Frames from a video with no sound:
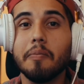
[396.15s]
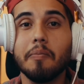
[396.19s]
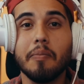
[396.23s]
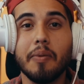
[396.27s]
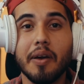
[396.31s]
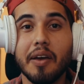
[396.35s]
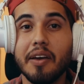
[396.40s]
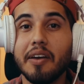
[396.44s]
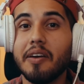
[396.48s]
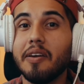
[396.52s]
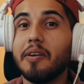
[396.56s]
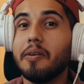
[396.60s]

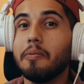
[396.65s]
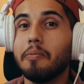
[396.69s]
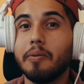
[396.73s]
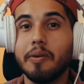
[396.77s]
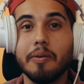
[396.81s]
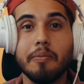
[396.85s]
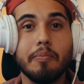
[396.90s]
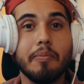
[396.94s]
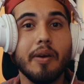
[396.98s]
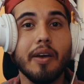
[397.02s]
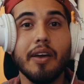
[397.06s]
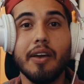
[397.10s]
baby,
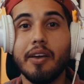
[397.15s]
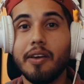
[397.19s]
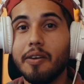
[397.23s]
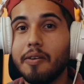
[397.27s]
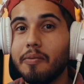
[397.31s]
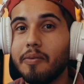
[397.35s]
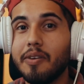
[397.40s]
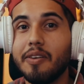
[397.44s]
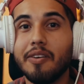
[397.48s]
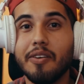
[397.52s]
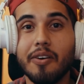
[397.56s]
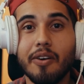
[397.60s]

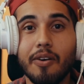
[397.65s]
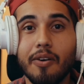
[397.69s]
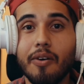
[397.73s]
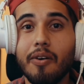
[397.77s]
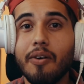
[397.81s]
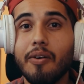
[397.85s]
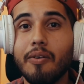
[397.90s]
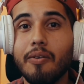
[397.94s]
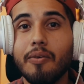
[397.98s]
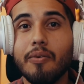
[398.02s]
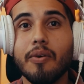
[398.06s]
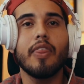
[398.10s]
baby,
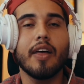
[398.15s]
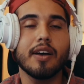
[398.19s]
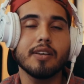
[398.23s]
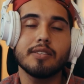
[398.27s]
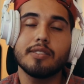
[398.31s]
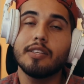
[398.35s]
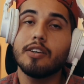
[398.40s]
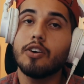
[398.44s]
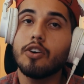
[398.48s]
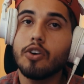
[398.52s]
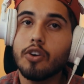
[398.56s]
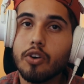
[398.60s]
oh, that's
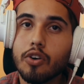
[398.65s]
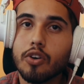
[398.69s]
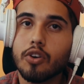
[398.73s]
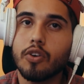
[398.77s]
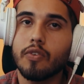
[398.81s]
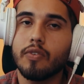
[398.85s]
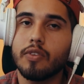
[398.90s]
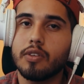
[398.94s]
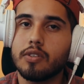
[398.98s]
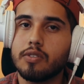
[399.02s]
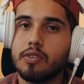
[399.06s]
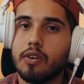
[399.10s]
the hook of
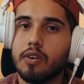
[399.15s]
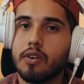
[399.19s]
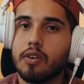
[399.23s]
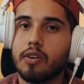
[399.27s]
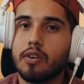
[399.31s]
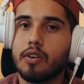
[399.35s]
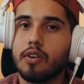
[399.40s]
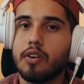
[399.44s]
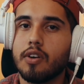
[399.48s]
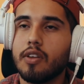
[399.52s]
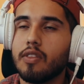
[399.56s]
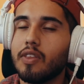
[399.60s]
the
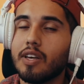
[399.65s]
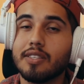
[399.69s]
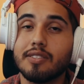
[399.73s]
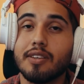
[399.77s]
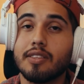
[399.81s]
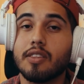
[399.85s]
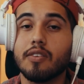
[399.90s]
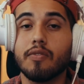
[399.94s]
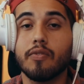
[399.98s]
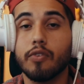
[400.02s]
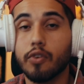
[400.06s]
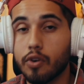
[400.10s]
song. That's not
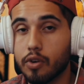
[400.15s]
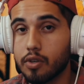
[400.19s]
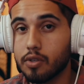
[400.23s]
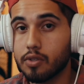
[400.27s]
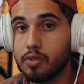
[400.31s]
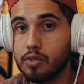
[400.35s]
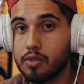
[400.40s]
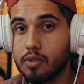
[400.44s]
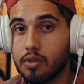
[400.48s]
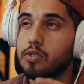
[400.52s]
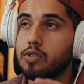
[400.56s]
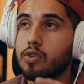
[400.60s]
the
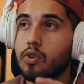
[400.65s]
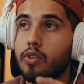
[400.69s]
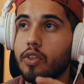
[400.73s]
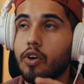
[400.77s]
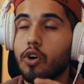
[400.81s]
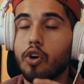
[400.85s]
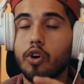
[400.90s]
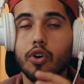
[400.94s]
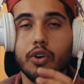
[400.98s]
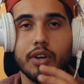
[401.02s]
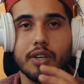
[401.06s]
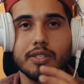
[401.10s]
verse. So the
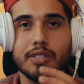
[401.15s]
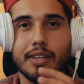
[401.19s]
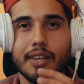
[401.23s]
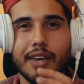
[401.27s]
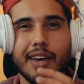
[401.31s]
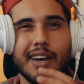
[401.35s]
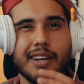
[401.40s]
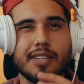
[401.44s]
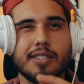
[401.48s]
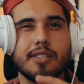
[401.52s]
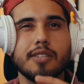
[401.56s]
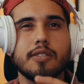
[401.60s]
hook is the
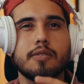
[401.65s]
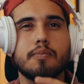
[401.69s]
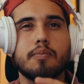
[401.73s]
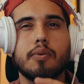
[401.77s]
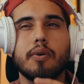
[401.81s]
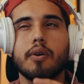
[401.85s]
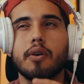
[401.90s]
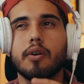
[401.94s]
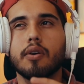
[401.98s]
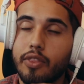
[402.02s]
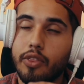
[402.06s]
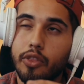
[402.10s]
catchiest
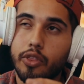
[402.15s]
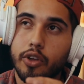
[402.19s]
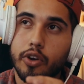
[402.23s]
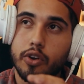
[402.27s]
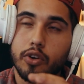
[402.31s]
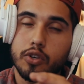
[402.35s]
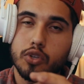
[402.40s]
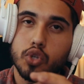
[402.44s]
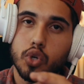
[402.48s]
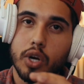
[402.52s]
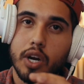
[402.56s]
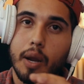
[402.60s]
part. They're
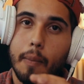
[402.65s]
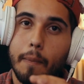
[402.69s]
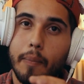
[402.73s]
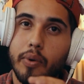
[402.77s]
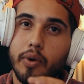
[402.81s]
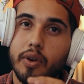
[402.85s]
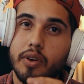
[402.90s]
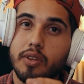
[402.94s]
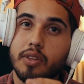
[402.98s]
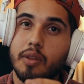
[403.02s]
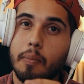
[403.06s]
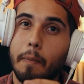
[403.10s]
trying to put
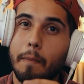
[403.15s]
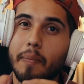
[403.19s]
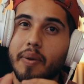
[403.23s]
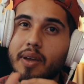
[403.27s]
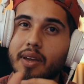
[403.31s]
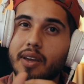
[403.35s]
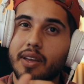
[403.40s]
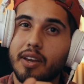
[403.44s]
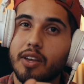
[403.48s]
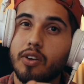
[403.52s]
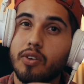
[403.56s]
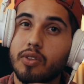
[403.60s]
it in the
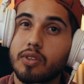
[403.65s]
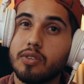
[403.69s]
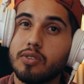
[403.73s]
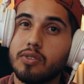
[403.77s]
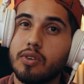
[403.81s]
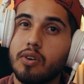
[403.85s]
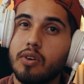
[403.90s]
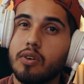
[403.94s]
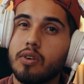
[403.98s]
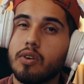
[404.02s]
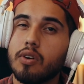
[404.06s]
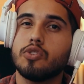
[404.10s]
beginning of the
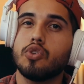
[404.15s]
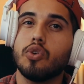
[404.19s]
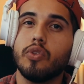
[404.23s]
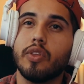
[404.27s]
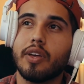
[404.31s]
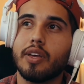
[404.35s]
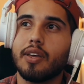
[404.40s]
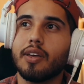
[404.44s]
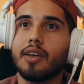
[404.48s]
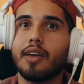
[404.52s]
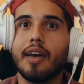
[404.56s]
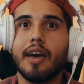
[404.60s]
song so they
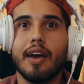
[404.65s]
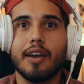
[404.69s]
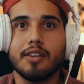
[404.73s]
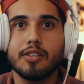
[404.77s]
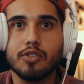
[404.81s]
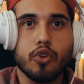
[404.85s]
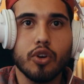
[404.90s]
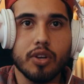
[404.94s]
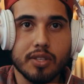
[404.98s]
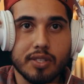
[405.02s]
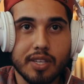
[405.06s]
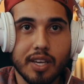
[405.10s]
can catch
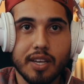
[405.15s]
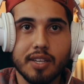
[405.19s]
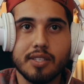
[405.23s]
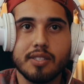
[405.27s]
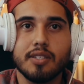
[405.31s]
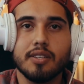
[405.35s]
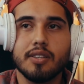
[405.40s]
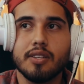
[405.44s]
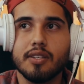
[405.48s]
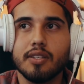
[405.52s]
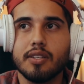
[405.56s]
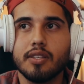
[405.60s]
your
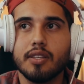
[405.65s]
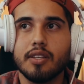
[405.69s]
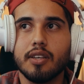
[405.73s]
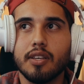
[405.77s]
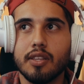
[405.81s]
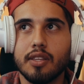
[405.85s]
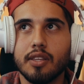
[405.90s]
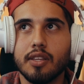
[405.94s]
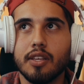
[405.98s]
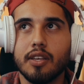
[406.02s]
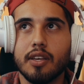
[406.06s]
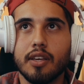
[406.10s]
attention
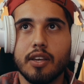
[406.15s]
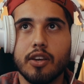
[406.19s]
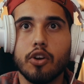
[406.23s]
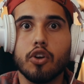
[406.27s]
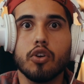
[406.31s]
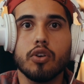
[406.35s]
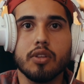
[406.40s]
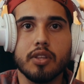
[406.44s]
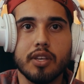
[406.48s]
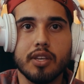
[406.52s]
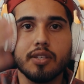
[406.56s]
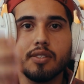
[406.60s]
in the
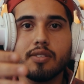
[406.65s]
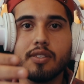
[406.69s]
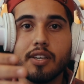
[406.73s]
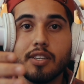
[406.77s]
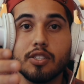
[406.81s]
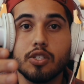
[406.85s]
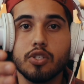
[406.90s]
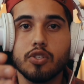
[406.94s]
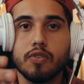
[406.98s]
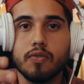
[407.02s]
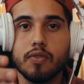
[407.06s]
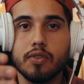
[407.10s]
early
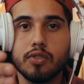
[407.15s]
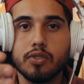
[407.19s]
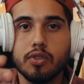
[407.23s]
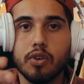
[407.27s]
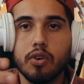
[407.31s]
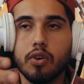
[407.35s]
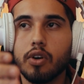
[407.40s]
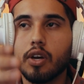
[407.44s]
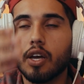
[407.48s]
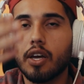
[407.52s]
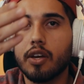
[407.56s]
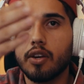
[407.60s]
stages of the
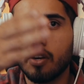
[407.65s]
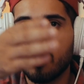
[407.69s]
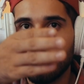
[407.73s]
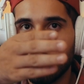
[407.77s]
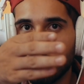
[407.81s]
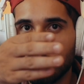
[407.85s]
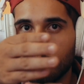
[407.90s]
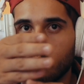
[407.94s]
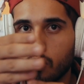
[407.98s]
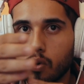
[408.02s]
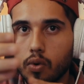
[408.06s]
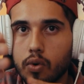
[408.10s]
song, and it
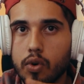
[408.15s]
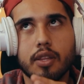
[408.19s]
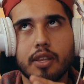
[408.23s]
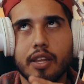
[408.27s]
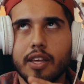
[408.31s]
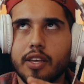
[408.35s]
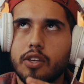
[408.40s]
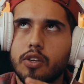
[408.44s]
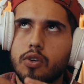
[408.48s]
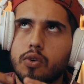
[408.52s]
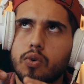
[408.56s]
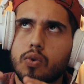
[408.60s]
will
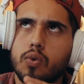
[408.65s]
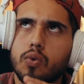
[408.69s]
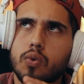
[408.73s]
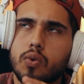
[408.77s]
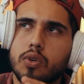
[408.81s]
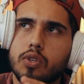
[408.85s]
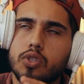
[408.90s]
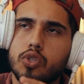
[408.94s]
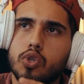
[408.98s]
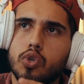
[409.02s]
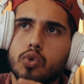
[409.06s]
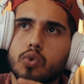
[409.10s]
let you
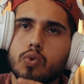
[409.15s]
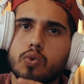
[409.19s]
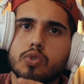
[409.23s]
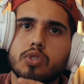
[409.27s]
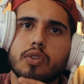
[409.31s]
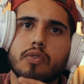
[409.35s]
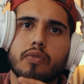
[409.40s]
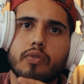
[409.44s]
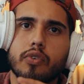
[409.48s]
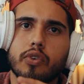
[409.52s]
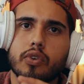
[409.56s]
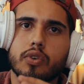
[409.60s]
introduce
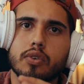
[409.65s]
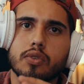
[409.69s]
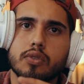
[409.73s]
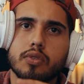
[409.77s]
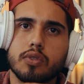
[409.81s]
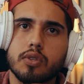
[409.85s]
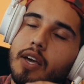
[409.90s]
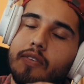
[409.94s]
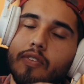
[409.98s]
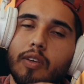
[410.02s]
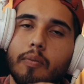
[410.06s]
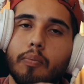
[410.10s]
the verse.
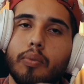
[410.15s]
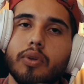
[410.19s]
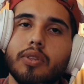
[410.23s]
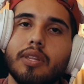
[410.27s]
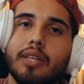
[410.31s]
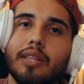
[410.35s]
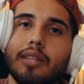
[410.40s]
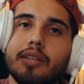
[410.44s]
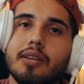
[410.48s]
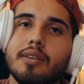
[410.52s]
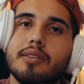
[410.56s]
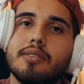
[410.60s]
If they put the
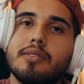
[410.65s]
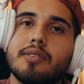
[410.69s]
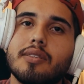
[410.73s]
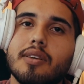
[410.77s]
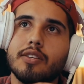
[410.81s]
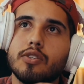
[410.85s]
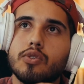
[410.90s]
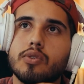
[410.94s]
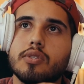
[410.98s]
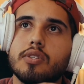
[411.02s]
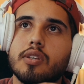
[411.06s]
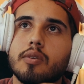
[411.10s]
least
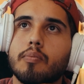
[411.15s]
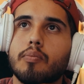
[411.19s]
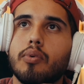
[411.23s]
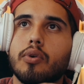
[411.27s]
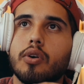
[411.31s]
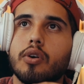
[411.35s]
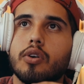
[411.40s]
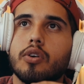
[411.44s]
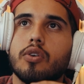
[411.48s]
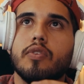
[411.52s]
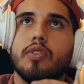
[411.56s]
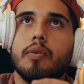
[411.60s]
interesting
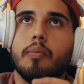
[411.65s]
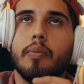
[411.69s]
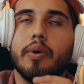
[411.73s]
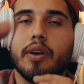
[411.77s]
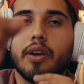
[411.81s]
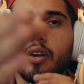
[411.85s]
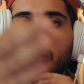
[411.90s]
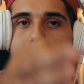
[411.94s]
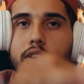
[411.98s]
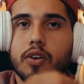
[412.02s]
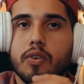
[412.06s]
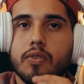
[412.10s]
part in the
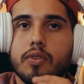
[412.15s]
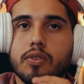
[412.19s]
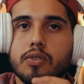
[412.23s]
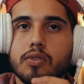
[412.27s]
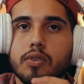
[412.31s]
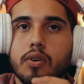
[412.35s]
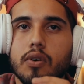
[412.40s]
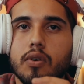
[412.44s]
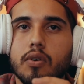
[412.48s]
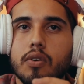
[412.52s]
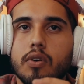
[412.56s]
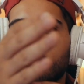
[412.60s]
beginning of the
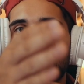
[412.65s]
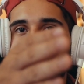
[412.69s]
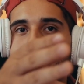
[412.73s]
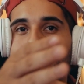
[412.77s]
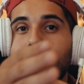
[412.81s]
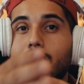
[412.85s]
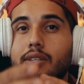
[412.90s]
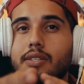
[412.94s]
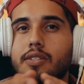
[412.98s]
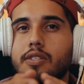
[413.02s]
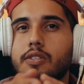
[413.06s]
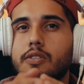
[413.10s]
song, your
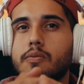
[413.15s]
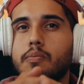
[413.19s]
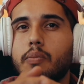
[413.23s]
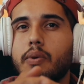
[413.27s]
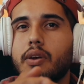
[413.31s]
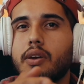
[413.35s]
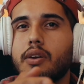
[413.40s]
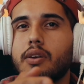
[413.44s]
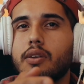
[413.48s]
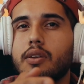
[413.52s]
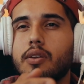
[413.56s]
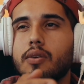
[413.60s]
attention
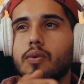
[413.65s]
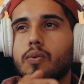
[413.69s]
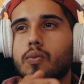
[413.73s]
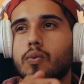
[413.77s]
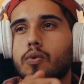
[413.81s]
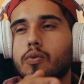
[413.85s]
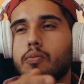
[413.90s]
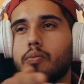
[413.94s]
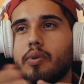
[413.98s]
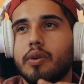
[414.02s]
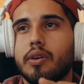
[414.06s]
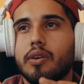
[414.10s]
span
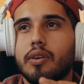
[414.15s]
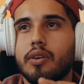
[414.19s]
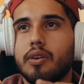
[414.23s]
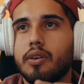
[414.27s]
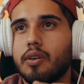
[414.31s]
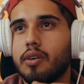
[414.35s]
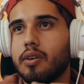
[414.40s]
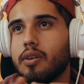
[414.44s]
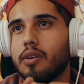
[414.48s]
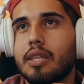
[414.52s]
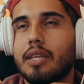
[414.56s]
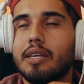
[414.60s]
will be
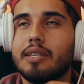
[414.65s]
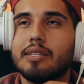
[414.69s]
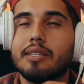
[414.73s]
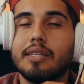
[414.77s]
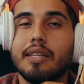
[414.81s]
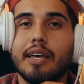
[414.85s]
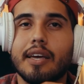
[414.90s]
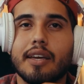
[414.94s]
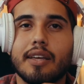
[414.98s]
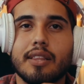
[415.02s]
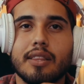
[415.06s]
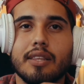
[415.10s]
less
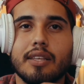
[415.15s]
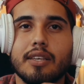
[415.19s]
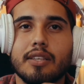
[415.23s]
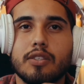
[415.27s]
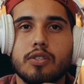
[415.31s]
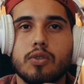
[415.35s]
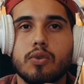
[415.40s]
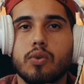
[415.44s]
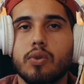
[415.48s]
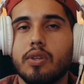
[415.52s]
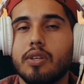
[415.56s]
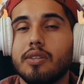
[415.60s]
likely
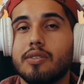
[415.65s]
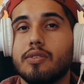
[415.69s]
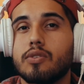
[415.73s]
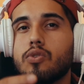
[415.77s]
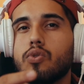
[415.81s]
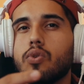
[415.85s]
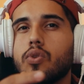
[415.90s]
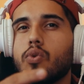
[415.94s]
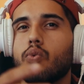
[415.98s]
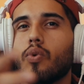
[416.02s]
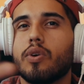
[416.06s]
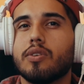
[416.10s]
to listen
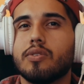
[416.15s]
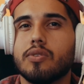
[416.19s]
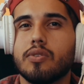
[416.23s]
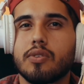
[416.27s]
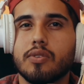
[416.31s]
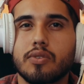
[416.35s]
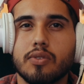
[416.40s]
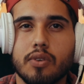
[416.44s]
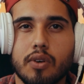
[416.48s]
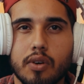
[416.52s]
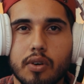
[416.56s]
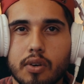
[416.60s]
to the rest of the
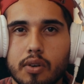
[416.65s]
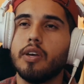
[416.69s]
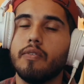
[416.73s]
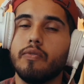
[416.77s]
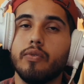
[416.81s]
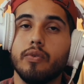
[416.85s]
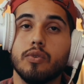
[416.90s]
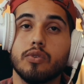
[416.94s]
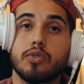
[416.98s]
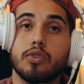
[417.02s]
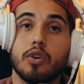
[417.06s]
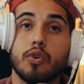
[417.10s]
song. If
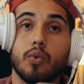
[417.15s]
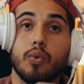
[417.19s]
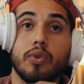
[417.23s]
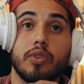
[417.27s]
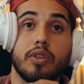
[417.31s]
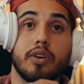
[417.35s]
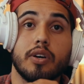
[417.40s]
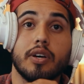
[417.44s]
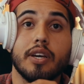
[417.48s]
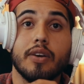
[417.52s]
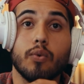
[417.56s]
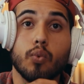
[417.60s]
you start with
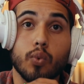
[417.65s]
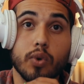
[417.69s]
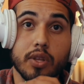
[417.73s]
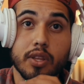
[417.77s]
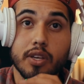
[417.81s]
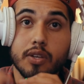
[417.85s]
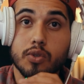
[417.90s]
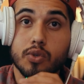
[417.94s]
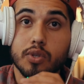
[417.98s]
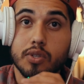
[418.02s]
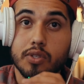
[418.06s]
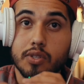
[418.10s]
a really
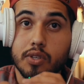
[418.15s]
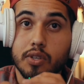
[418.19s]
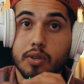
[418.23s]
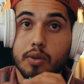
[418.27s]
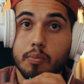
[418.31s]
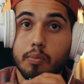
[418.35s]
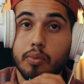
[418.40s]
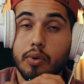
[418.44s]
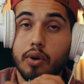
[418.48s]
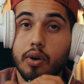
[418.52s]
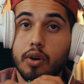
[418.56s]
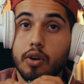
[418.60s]
interesting
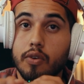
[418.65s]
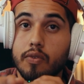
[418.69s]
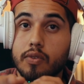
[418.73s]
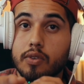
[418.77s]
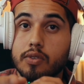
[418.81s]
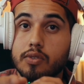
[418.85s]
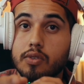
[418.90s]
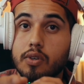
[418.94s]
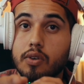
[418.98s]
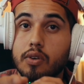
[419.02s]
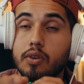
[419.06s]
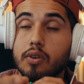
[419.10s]
part of the
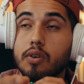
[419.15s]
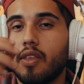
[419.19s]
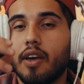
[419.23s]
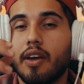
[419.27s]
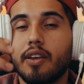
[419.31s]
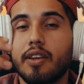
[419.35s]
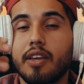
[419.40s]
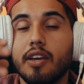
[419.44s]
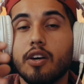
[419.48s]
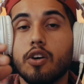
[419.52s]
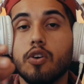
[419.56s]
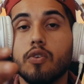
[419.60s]
song, the
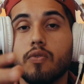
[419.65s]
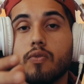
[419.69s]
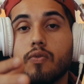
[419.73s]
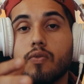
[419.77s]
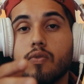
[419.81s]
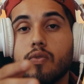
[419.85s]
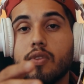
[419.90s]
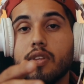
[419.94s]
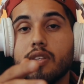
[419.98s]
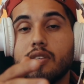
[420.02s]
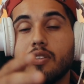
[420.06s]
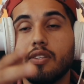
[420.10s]
idea
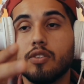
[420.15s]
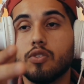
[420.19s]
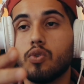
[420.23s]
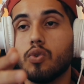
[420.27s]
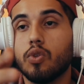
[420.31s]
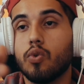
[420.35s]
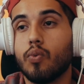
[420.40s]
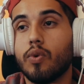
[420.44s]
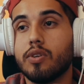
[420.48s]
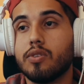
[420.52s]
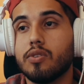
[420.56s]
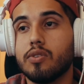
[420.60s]
of listening to
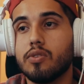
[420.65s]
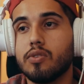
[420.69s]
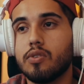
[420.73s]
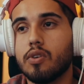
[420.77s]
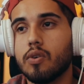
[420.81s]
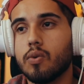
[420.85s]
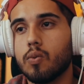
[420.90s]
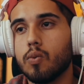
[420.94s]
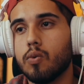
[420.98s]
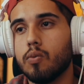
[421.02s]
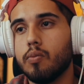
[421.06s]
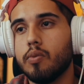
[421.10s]
the rest of the
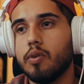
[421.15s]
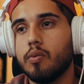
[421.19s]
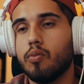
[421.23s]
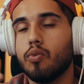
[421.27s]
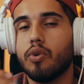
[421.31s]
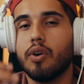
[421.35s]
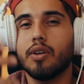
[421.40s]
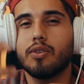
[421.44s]
song will be more